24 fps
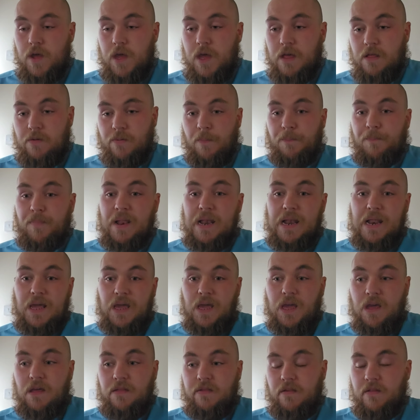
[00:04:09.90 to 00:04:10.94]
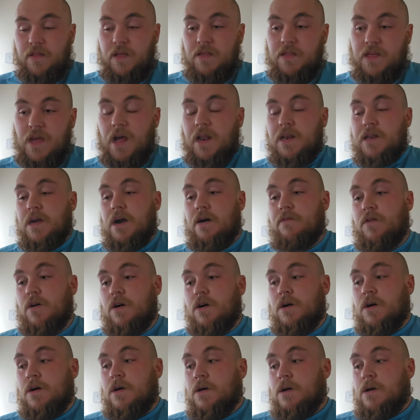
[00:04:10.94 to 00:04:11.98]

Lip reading: his abilities and this, that and the other.